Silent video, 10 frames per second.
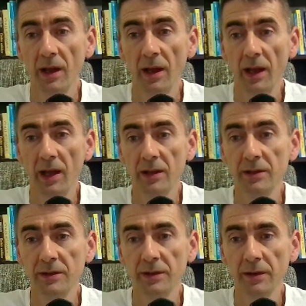
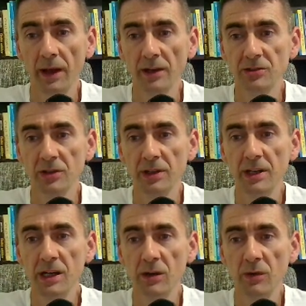And actually
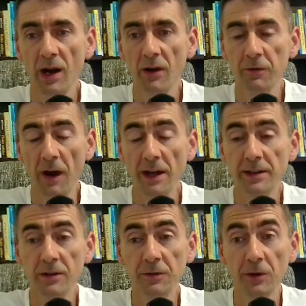here we are fighting
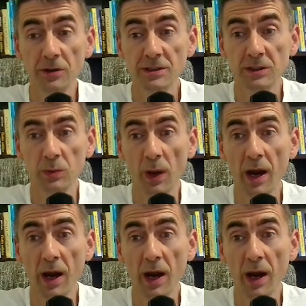for a square,